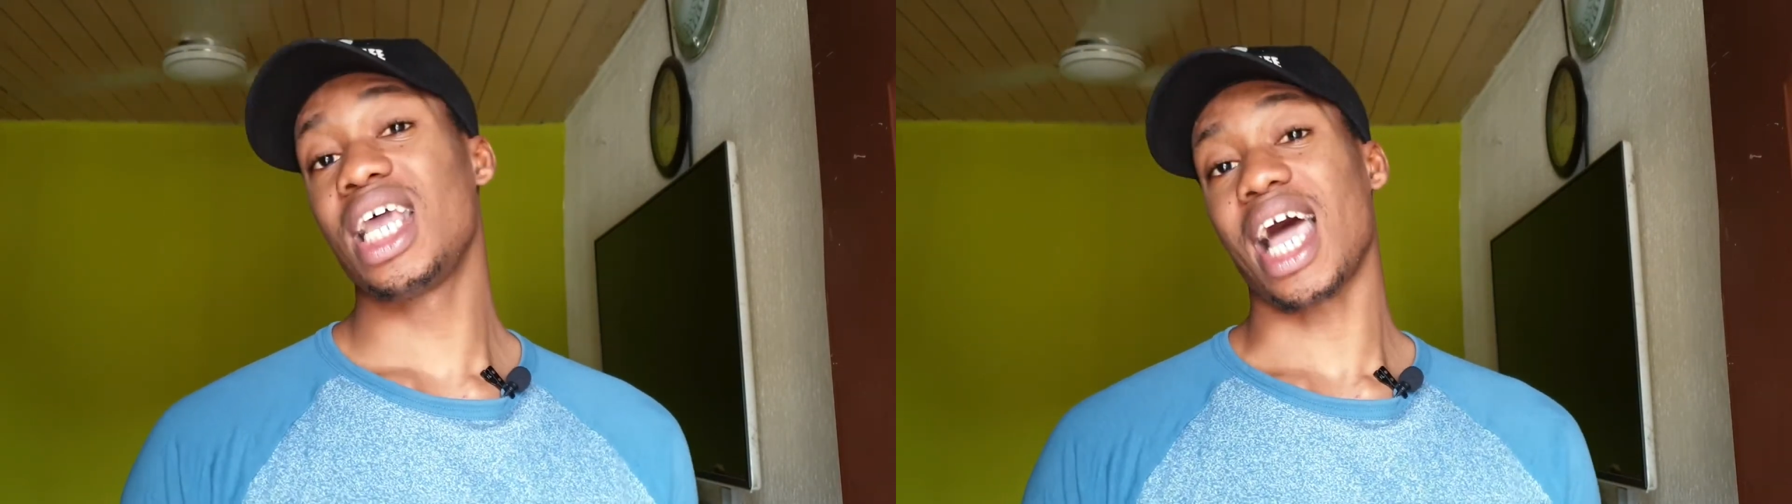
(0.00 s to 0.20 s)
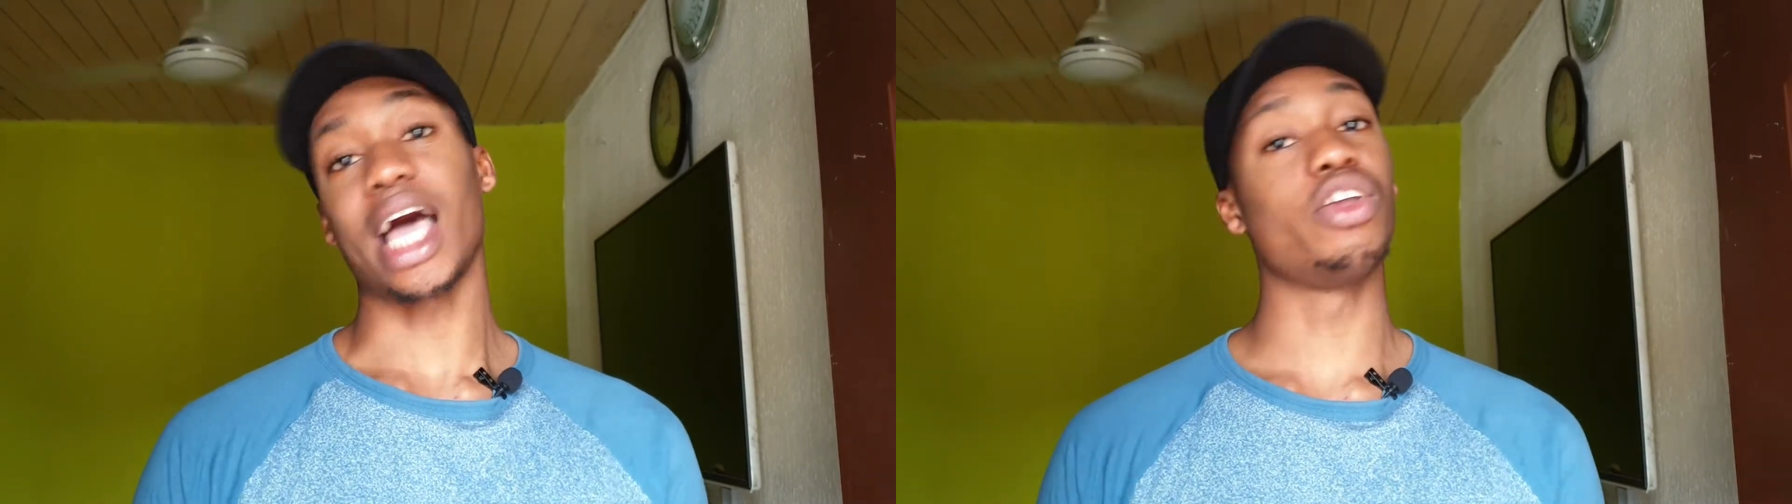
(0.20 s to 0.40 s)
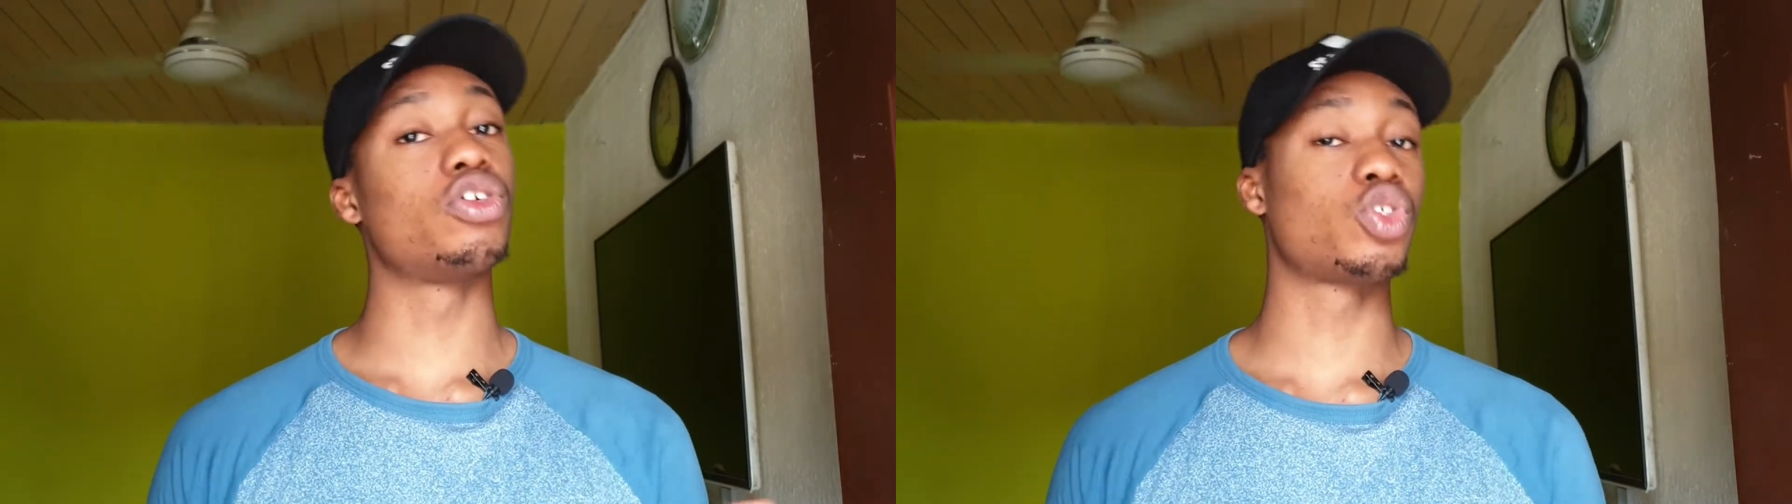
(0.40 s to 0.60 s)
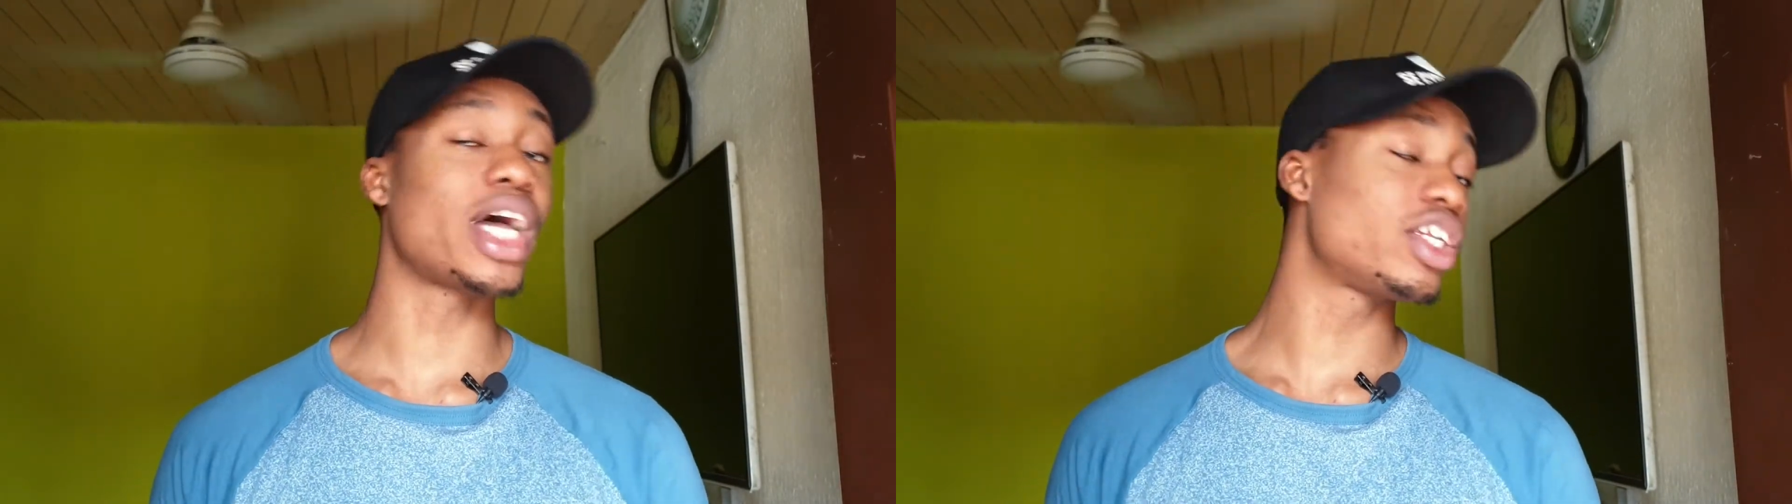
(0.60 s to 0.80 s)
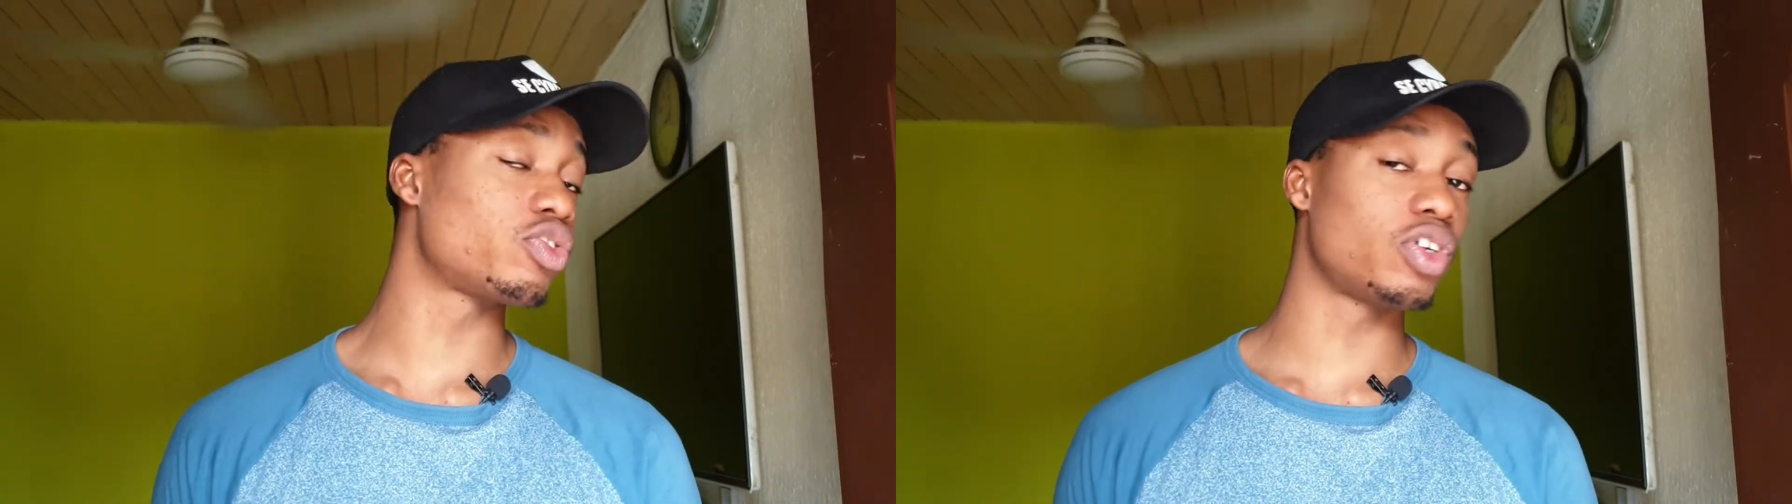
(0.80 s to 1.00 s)
and you
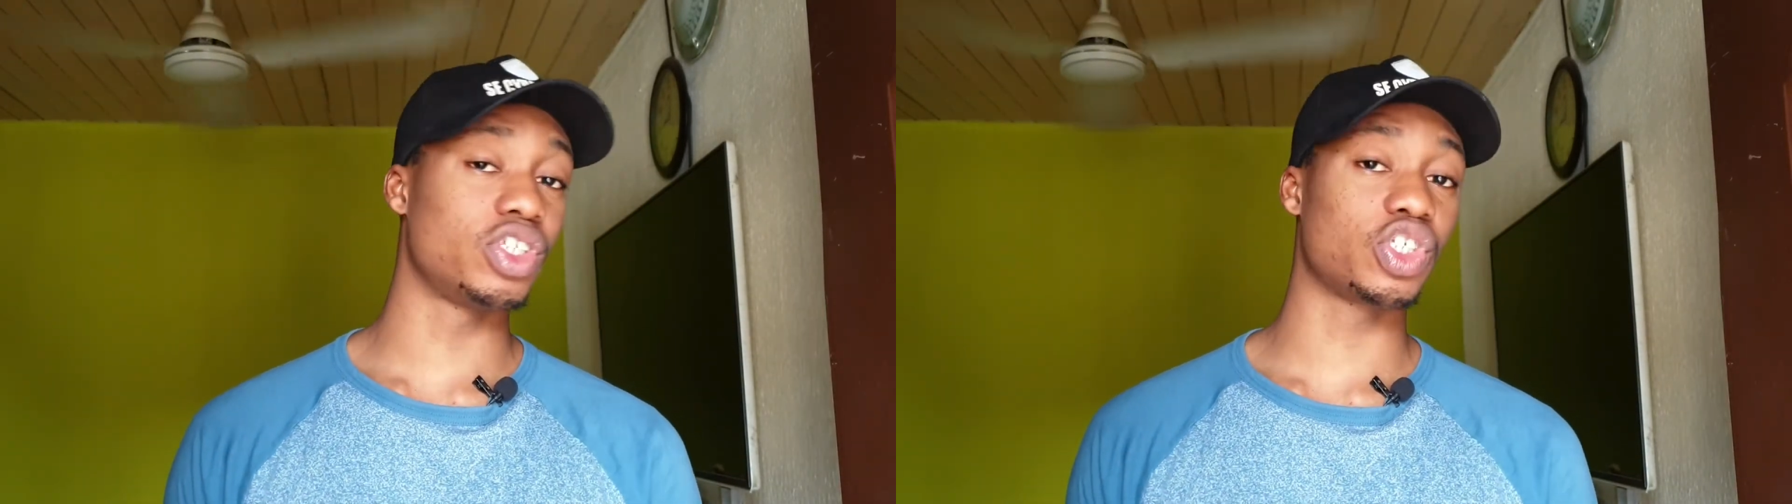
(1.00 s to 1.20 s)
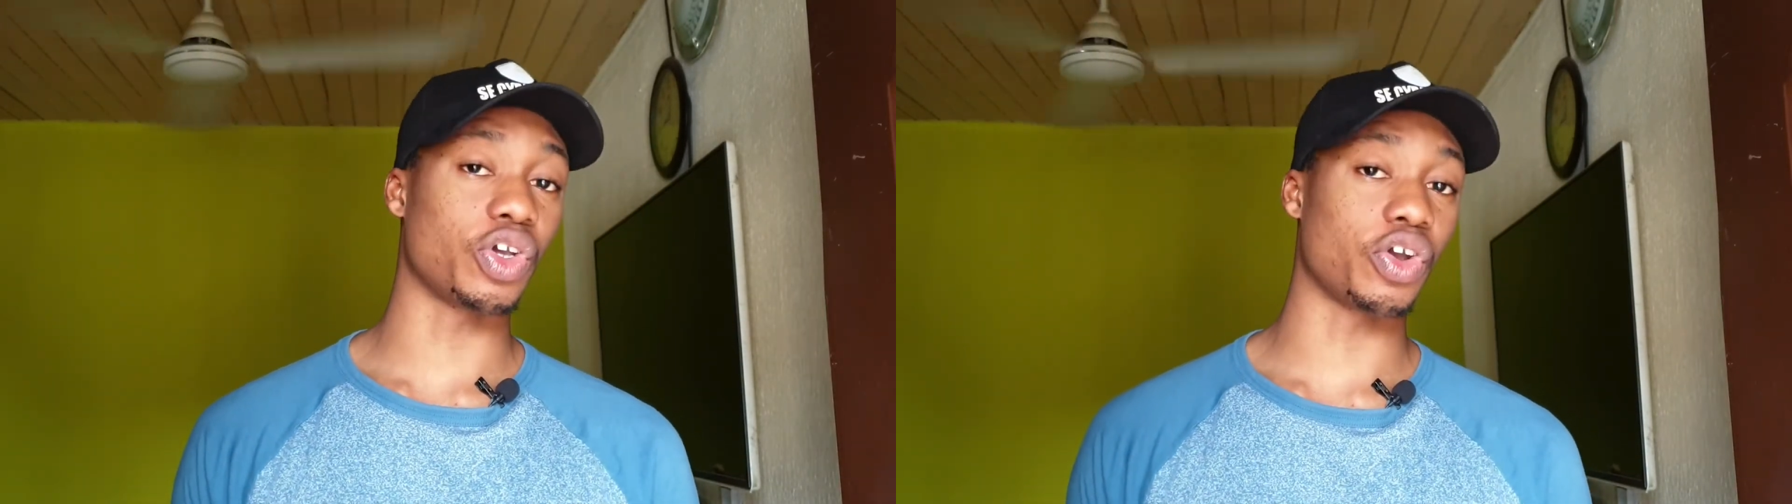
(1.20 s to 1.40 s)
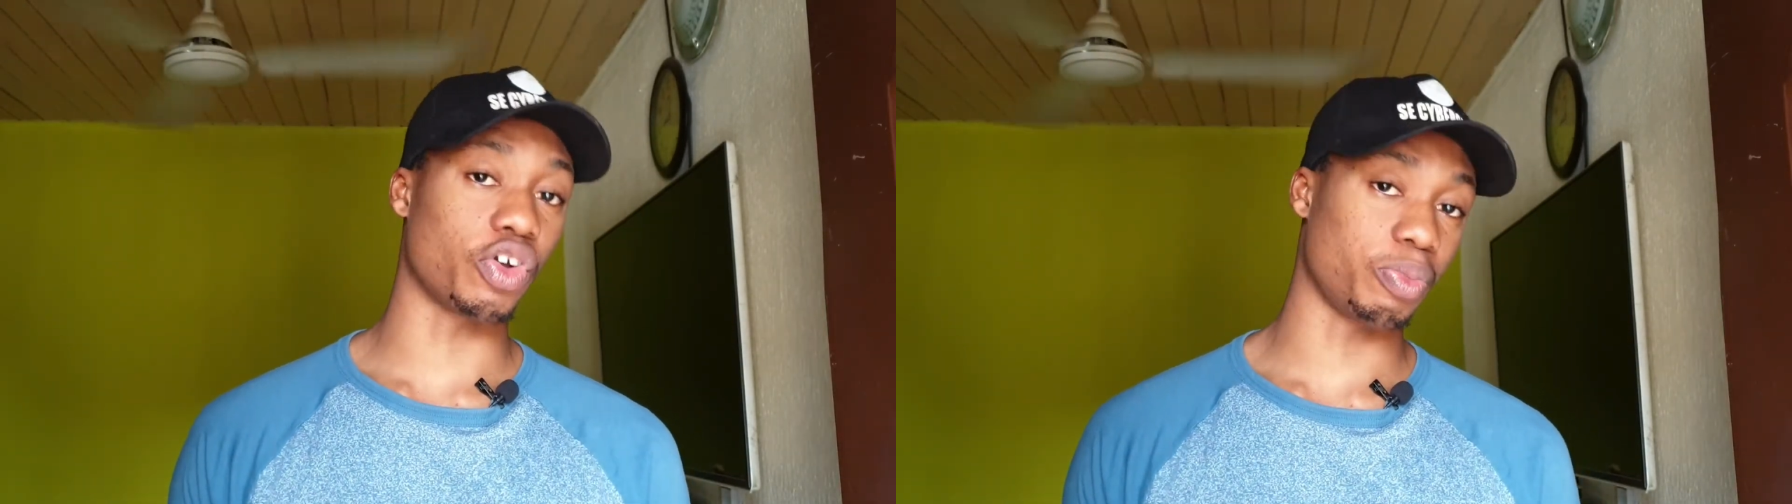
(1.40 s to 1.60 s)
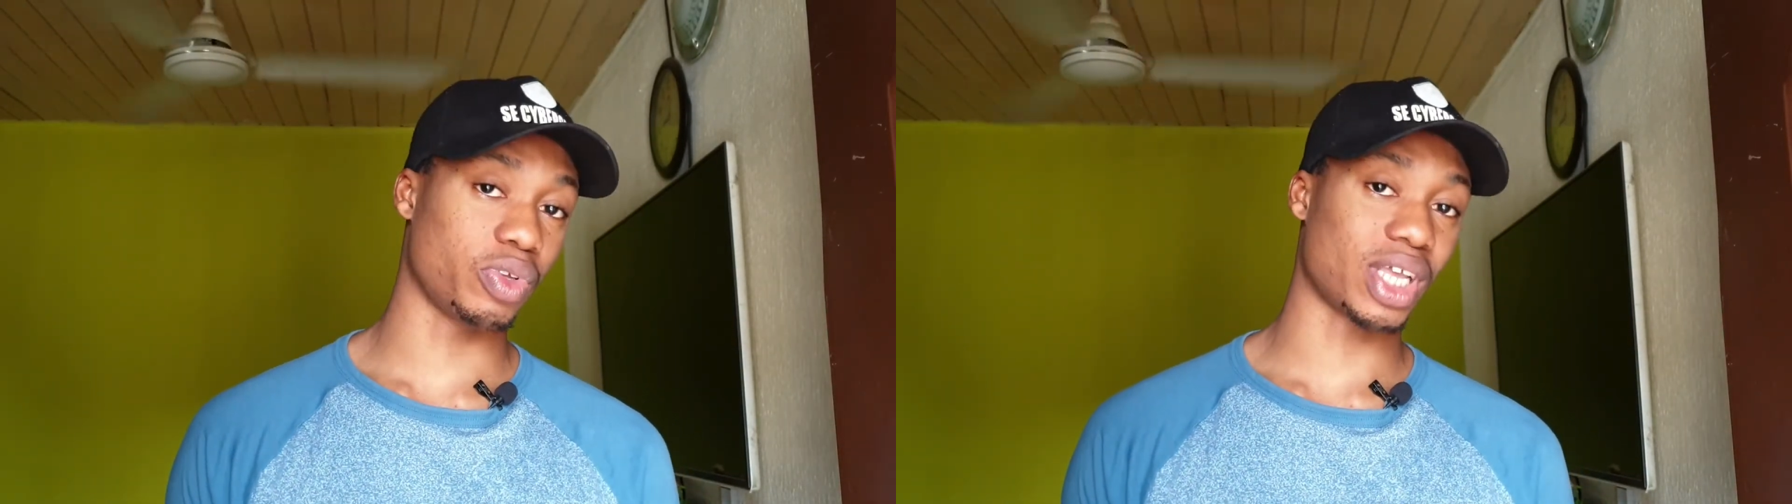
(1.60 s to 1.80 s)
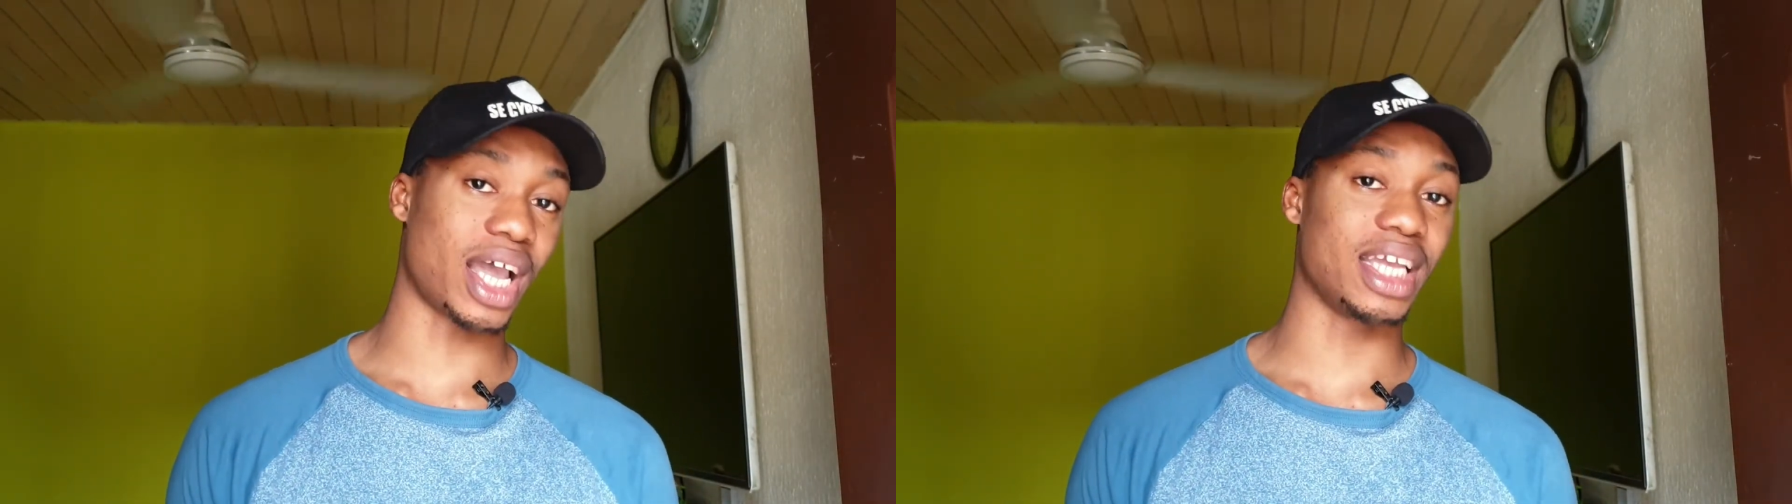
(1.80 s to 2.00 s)
try to run this on your computer,